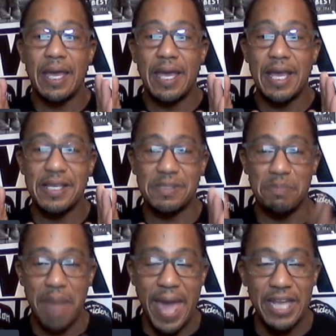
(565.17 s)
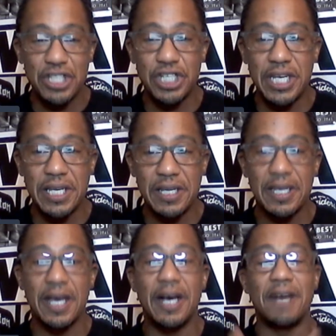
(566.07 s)
His managing
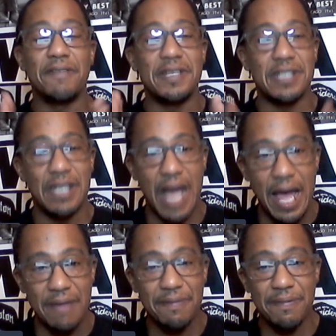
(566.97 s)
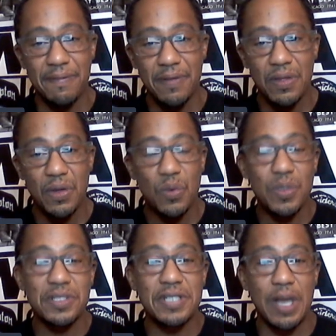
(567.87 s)
of his life
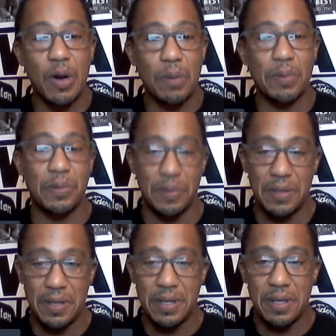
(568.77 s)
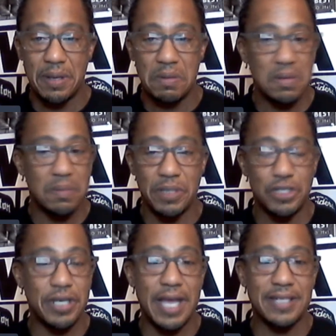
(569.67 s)
was terrible,
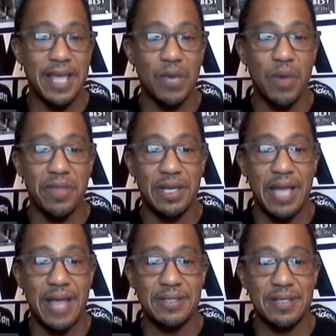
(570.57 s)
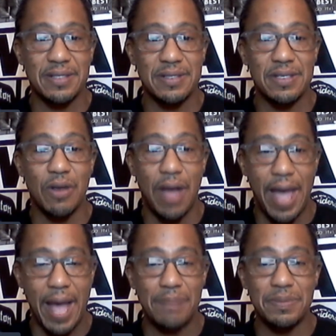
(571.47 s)
but you can't take away the classics. You're
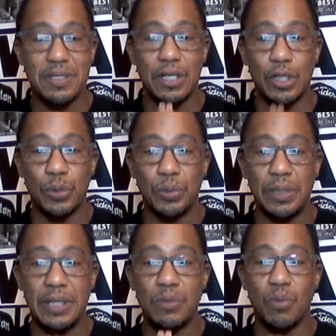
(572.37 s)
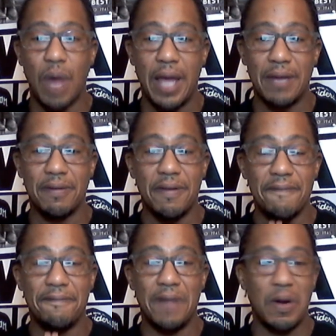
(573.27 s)
absolutely right.
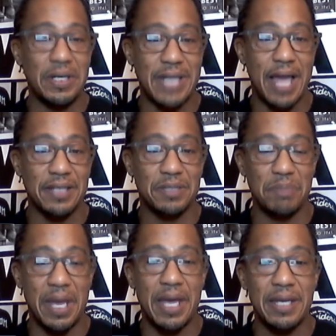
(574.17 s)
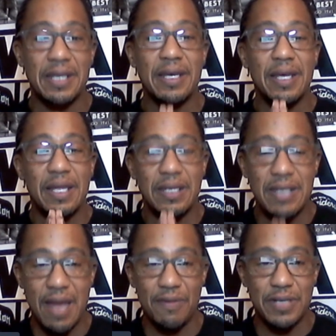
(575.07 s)
Very talented man.
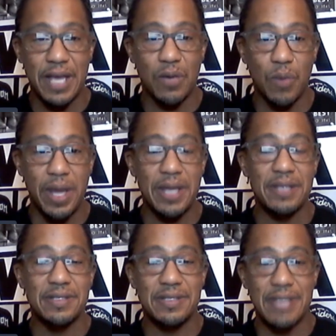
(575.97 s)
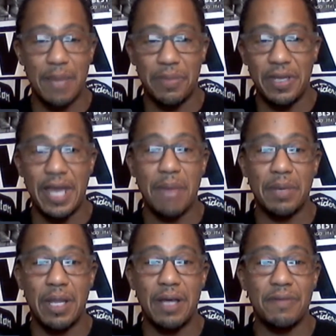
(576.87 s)
Never take away Step in the Name
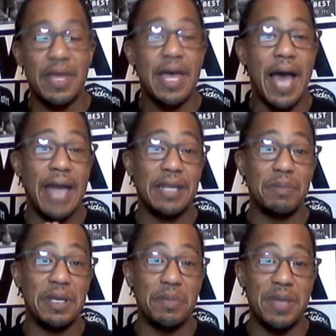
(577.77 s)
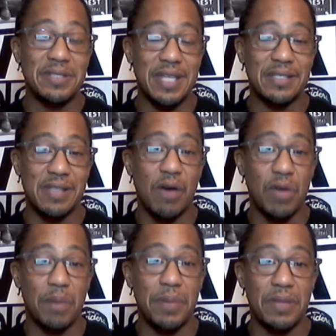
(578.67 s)
of Love. I didn't mean to mess that
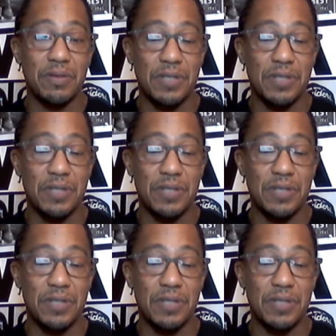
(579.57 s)
song up either.